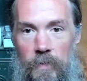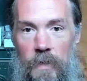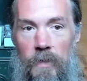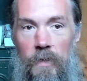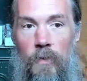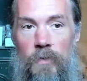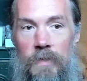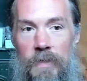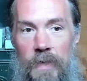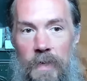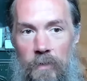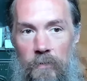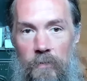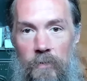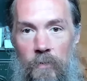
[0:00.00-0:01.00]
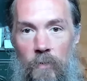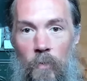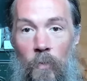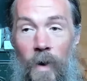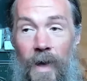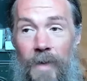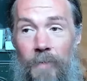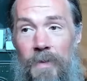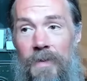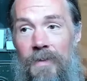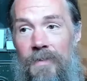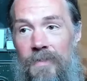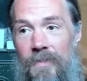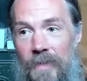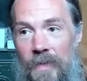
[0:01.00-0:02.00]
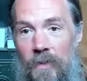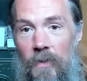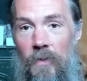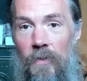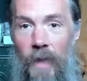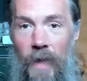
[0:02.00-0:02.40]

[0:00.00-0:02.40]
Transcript: They go together. Why? Because in our